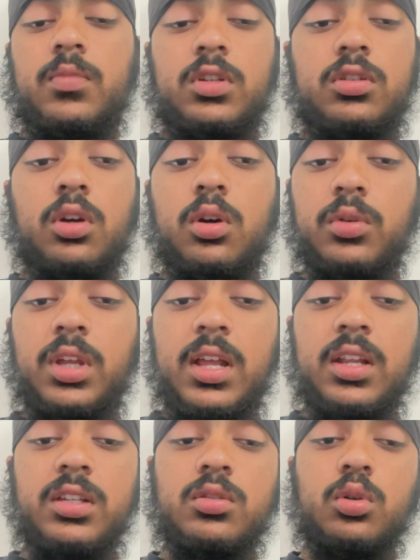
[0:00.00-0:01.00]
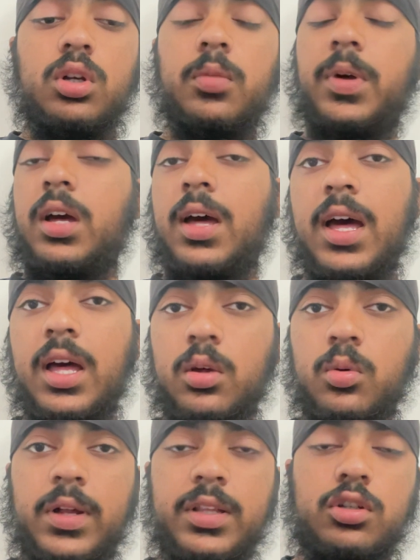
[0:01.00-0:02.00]
so, yeah, let's talk about
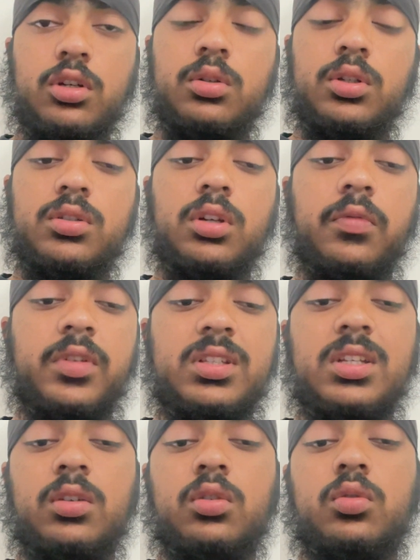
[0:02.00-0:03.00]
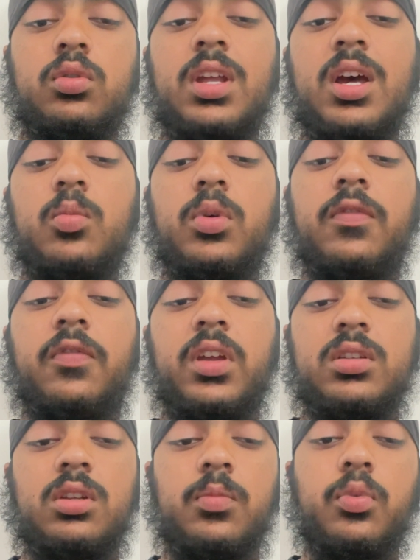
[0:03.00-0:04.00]
how Antonio Silva deals now when
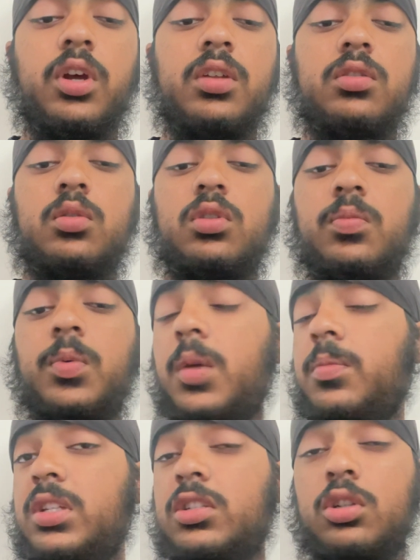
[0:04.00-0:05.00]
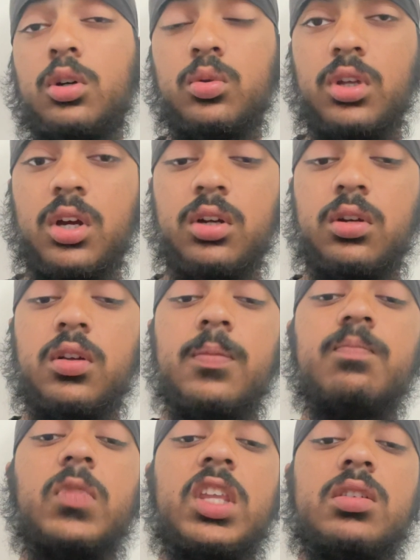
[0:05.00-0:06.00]
facing a press. So despite being so young,
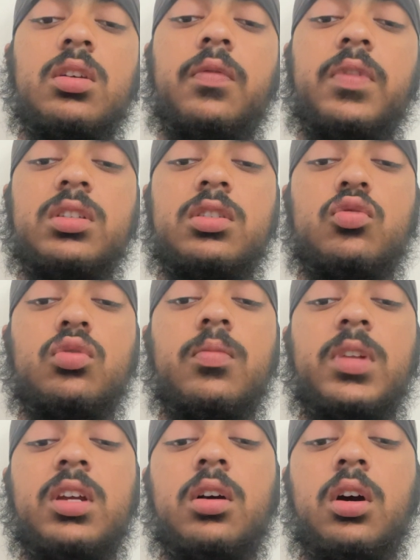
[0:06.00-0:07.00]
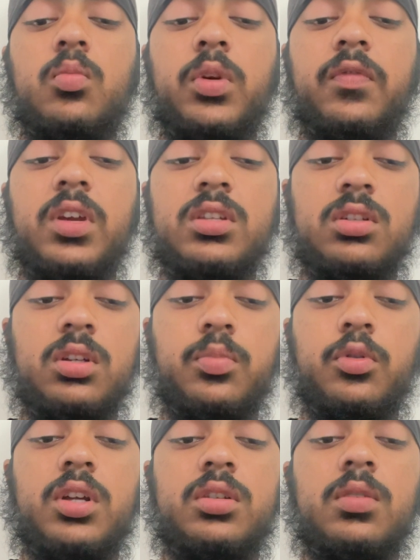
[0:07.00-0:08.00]
Silva is extremely calm when facing a
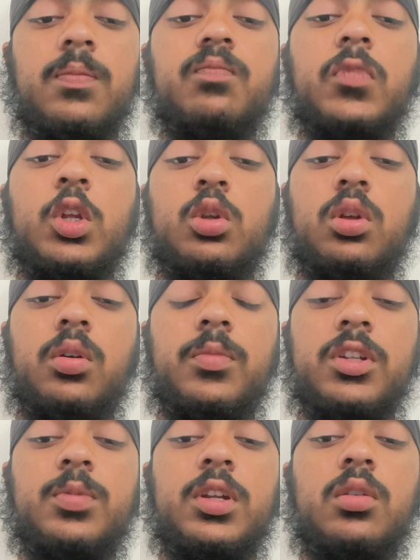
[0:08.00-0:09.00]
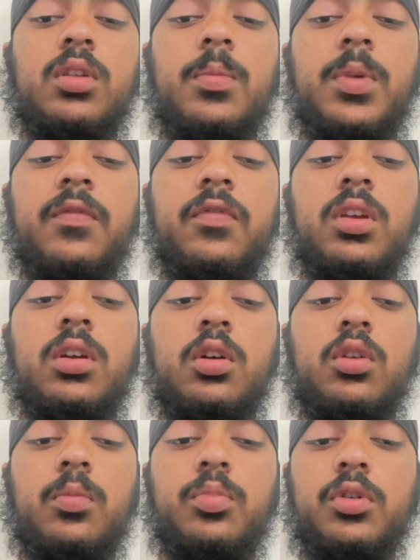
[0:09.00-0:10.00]
press. Although it must be known that Benfica are
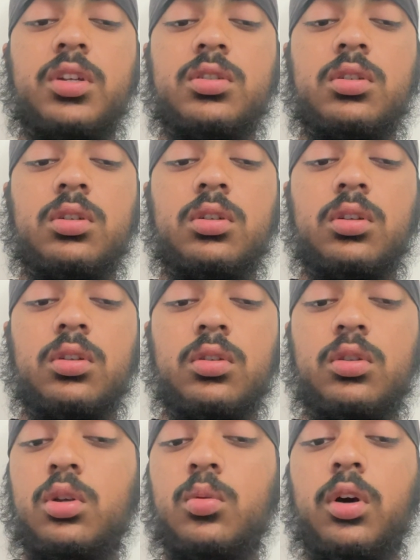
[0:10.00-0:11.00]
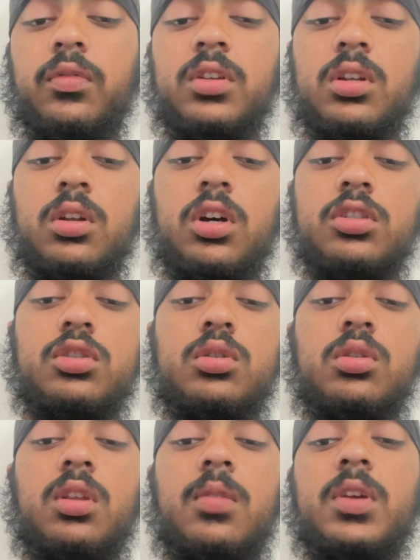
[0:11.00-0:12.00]
not pressed too often, largely
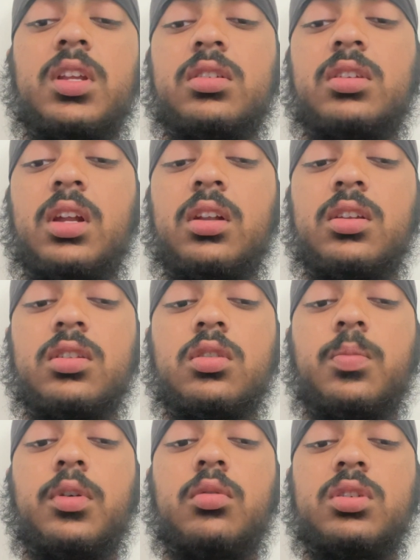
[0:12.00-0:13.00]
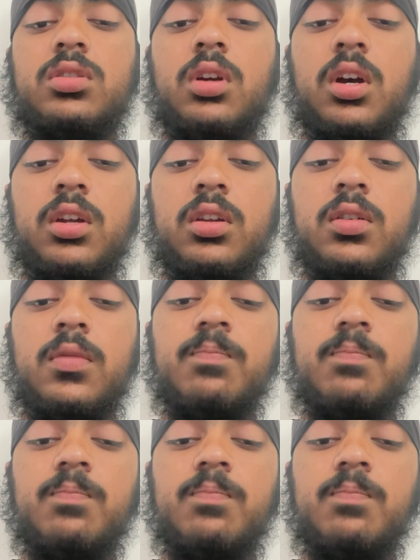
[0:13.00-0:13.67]
due to them being a technically superior side,